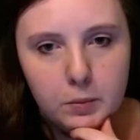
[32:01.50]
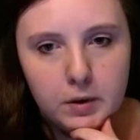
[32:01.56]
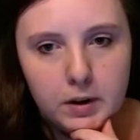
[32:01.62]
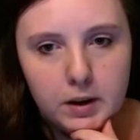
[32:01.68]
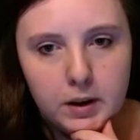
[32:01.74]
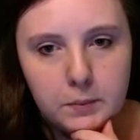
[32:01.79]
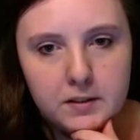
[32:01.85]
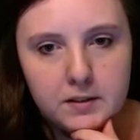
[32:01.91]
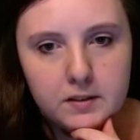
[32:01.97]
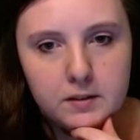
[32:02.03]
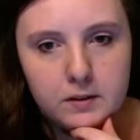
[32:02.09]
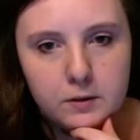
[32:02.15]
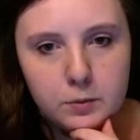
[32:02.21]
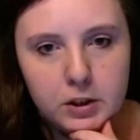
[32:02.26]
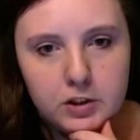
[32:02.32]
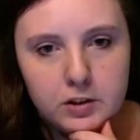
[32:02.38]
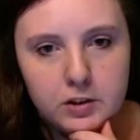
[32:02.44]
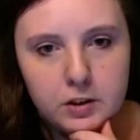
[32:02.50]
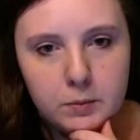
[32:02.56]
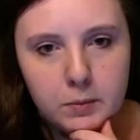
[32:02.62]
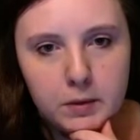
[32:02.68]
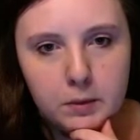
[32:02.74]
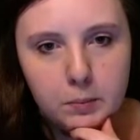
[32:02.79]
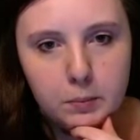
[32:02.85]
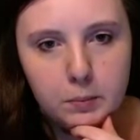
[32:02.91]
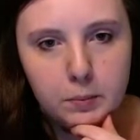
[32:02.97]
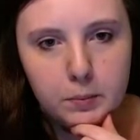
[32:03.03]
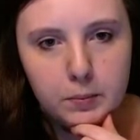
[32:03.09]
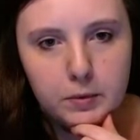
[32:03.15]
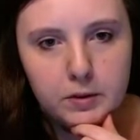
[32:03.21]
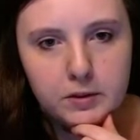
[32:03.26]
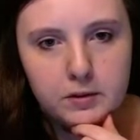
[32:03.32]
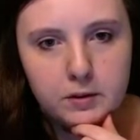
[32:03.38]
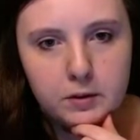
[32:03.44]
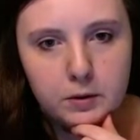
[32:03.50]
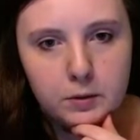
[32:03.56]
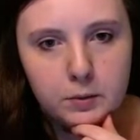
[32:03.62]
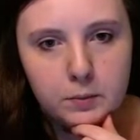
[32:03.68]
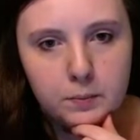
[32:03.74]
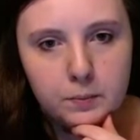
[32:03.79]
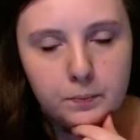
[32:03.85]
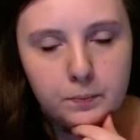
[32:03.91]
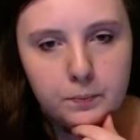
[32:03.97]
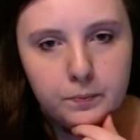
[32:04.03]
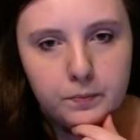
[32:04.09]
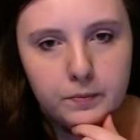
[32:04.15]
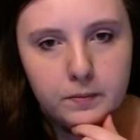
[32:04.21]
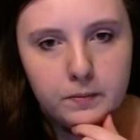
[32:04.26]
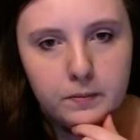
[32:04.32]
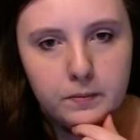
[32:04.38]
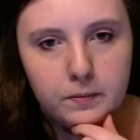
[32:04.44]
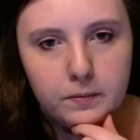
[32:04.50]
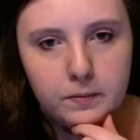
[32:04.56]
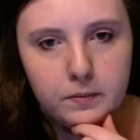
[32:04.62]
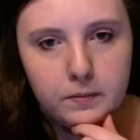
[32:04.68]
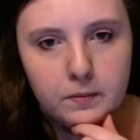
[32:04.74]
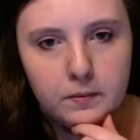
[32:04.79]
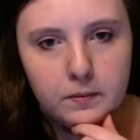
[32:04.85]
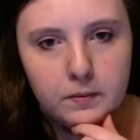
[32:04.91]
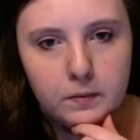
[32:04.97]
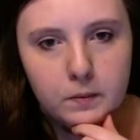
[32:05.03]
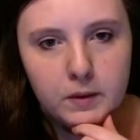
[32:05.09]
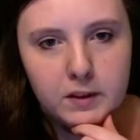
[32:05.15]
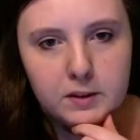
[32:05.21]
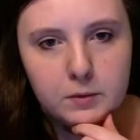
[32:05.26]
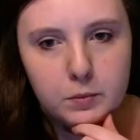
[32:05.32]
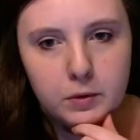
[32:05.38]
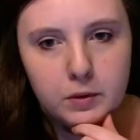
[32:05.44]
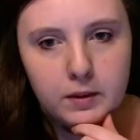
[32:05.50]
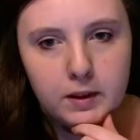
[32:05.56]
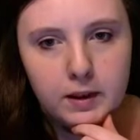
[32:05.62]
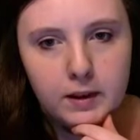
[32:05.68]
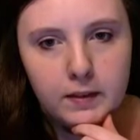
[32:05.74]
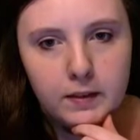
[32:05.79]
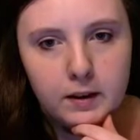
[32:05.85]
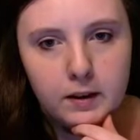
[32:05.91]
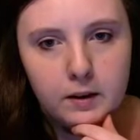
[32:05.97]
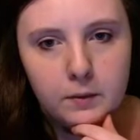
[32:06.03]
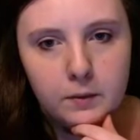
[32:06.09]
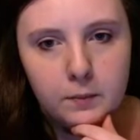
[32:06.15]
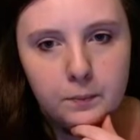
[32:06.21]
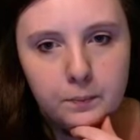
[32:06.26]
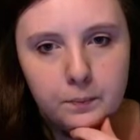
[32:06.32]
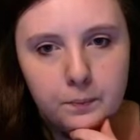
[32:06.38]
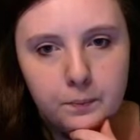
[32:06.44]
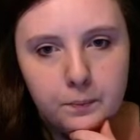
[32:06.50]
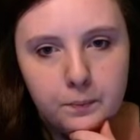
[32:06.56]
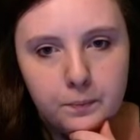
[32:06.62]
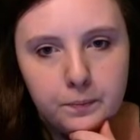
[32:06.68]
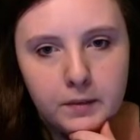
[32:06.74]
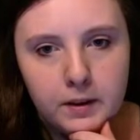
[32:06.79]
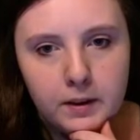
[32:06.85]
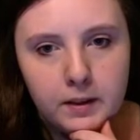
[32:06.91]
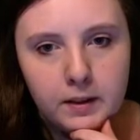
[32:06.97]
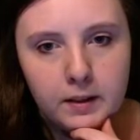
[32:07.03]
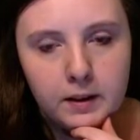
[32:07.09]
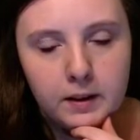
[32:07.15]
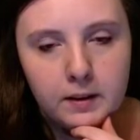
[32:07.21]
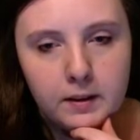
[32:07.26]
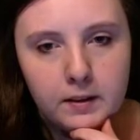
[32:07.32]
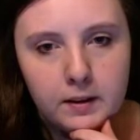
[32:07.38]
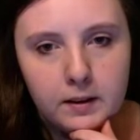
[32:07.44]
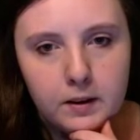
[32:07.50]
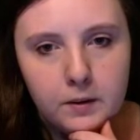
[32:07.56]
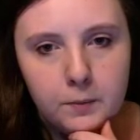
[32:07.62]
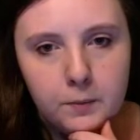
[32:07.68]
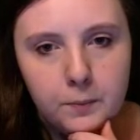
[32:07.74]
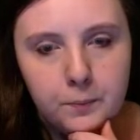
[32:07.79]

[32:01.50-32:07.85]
Perhaps switch them up. So let's put that there and that there.